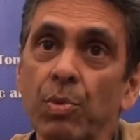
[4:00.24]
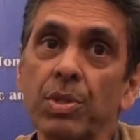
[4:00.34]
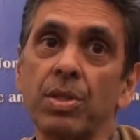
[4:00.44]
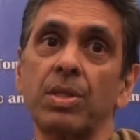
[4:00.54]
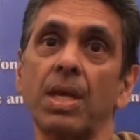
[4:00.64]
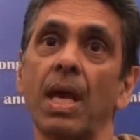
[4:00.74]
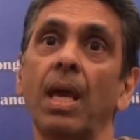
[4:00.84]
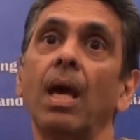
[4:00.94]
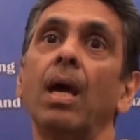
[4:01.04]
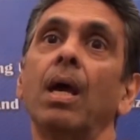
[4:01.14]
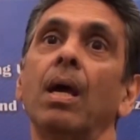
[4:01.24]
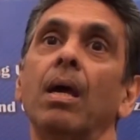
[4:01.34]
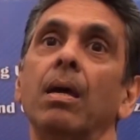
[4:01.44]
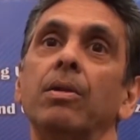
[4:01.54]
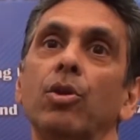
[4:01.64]
was to say,
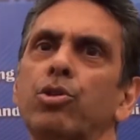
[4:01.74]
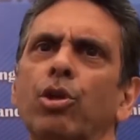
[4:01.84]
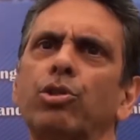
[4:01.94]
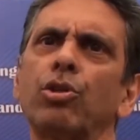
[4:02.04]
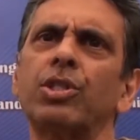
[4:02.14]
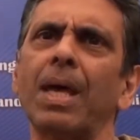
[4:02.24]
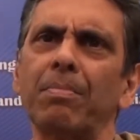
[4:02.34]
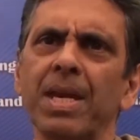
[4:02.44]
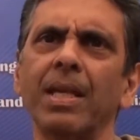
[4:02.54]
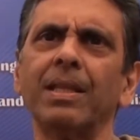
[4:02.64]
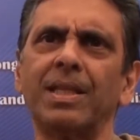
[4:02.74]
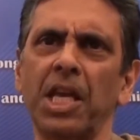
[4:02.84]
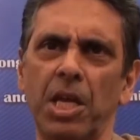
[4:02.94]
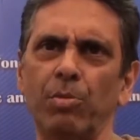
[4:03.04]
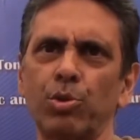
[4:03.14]
nosotros también
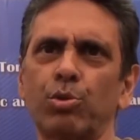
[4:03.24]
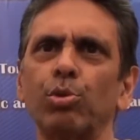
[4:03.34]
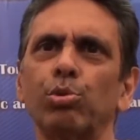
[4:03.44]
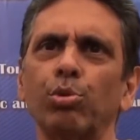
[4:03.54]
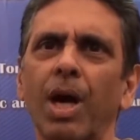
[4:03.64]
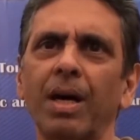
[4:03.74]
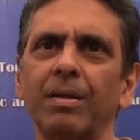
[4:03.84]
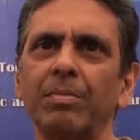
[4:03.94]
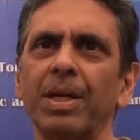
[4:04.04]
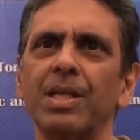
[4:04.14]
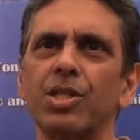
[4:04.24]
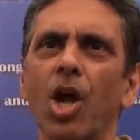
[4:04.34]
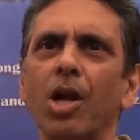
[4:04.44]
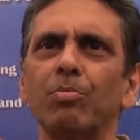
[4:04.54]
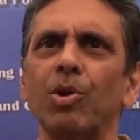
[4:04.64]
tenemos cultura. But it's
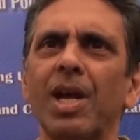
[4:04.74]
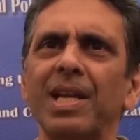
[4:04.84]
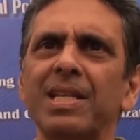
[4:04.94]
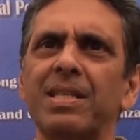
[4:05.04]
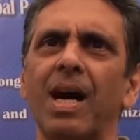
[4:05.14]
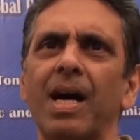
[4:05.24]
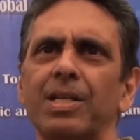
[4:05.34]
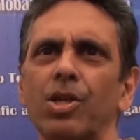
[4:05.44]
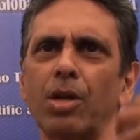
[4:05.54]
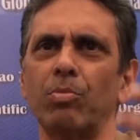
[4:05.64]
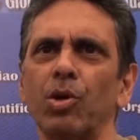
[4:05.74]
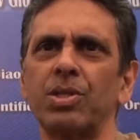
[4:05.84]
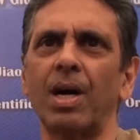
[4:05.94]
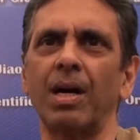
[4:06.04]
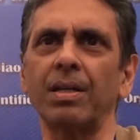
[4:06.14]
not Mona Lisa, it's not
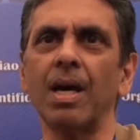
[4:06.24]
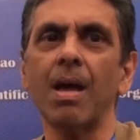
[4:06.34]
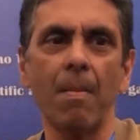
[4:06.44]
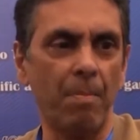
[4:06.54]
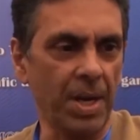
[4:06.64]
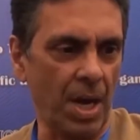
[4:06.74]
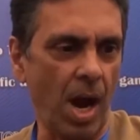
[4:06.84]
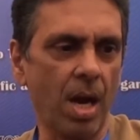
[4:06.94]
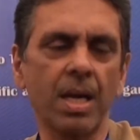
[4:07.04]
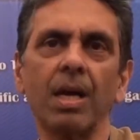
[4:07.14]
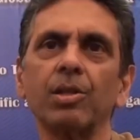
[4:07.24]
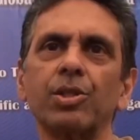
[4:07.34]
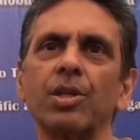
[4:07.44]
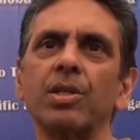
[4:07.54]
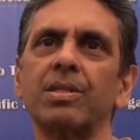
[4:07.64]
Mozart. But our
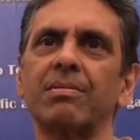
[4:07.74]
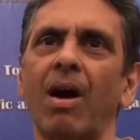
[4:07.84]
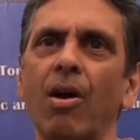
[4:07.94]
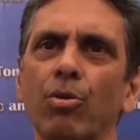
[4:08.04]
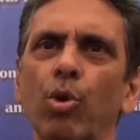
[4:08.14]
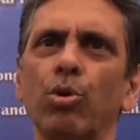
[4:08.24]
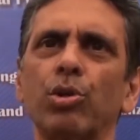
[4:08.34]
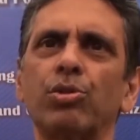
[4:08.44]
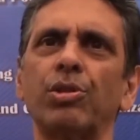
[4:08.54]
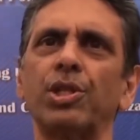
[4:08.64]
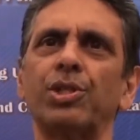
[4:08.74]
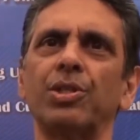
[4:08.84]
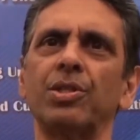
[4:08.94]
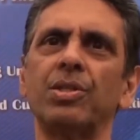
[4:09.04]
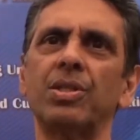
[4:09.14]
cultures, our oral
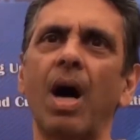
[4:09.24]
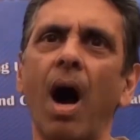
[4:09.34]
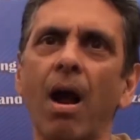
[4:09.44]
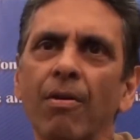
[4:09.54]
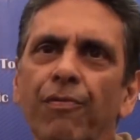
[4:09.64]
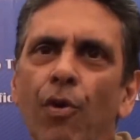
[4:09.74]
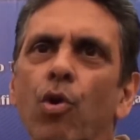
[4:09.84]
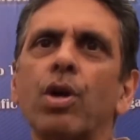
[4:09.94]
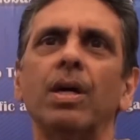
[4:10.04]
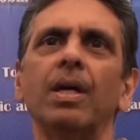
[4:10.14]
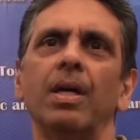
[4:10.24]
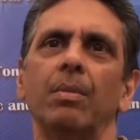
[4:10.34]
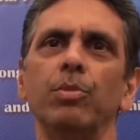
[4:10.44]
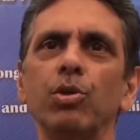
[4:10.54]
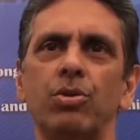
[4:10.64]
traditions, our folk
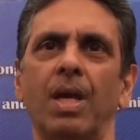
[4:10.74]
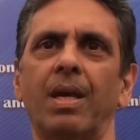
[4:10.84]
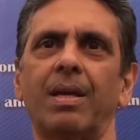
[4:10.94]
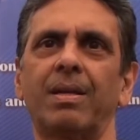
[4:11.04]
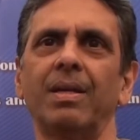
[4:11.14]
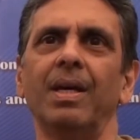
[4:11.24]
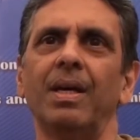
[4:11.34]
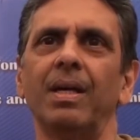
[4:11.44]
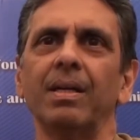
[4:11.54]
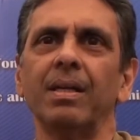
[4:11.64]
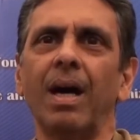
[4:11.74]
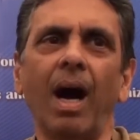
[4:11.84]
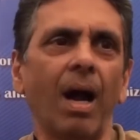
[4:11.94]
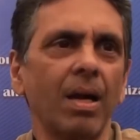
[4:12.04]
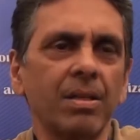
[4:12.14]
music,
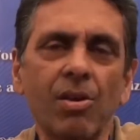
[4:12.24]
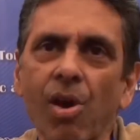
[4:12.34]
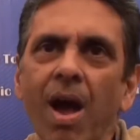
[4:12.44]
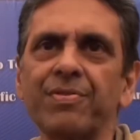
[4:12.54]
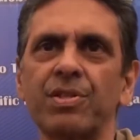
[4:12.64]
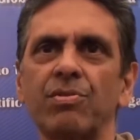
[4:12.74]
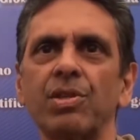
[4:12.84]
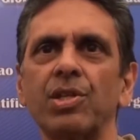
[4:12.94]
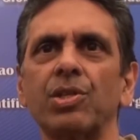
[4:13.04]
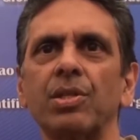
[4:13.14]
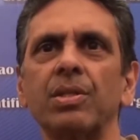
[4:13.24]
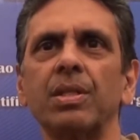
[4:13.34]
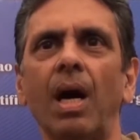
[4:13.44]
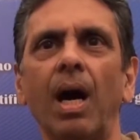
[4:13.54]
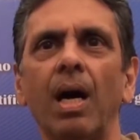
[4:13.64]
our crafts
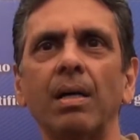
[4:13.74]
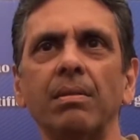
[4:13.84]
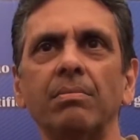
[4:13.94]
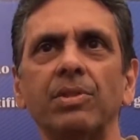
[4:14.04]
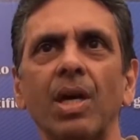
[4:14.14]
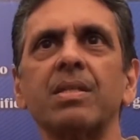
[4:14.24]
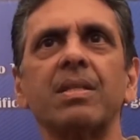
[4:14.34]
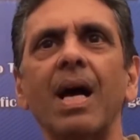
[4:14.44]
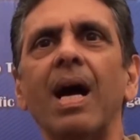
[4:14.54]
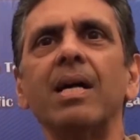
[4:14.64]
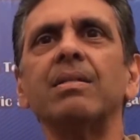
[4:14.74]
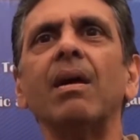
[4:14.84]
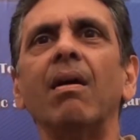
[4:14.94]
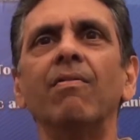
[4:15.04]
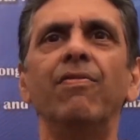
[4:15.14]
traditions are just as
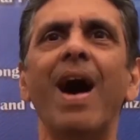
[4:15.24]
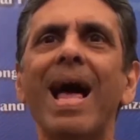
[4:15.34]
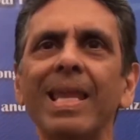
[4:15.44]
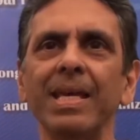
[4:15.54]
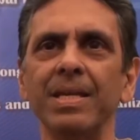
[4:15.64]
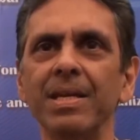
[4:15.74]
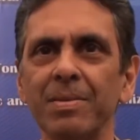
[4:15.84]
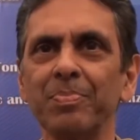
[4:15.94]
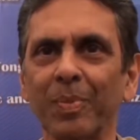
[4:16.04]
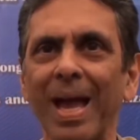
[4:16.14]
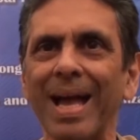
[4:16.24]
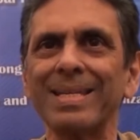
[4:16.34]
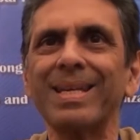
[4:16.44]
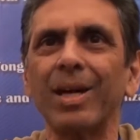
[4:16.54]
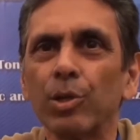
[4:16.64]
valid
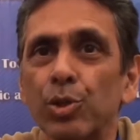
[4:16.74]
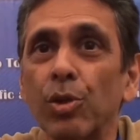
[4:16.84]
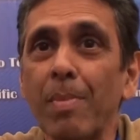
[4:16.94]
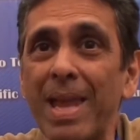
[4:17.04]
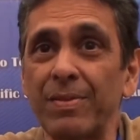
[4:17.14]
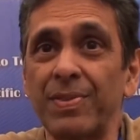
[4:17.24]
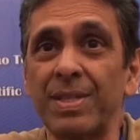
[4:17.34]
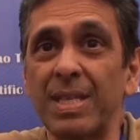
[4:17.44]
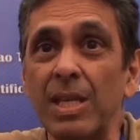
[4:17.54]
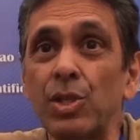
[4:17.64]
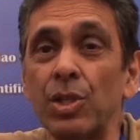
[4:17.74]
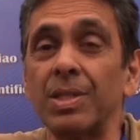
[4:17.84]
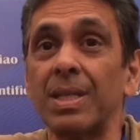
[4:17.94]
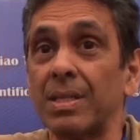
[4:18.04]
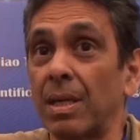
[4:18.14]
as cultural
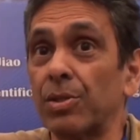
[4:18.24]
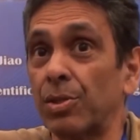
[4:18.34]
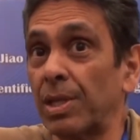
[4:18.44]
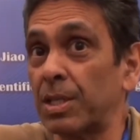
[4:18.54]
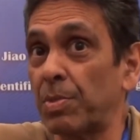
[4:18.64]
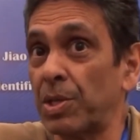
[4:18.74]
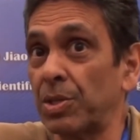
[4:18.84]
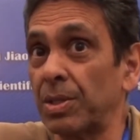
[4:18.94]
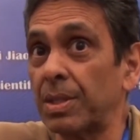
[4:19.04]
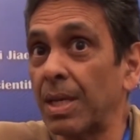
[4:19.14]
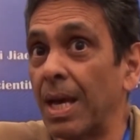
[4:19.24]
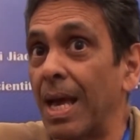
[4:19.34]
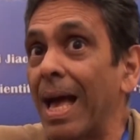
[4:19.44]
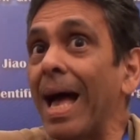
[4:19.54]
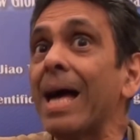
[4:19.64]
manifestations, as cultural expressions,
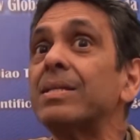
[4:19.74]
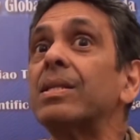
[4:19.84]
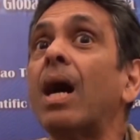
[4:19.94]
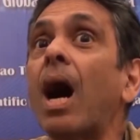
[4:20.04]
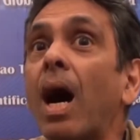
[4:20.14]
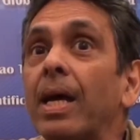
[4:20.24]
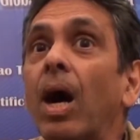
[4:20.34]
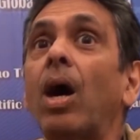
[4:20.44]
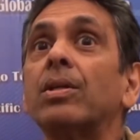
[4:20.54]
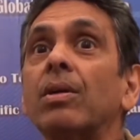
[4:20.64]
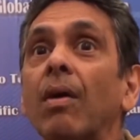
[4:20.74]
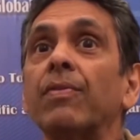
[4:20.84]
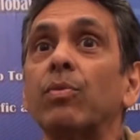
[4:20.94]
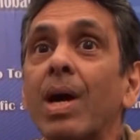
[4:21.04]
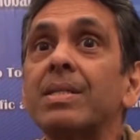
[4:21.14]
as the high art
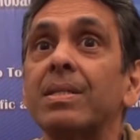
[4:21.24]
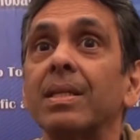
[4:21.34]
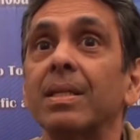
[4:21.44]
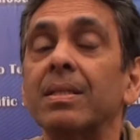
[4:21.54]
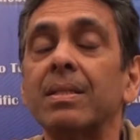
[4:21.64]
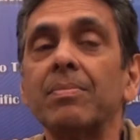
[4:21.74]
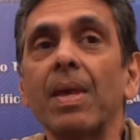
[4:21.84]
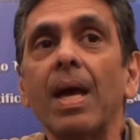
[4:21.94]
of the West is.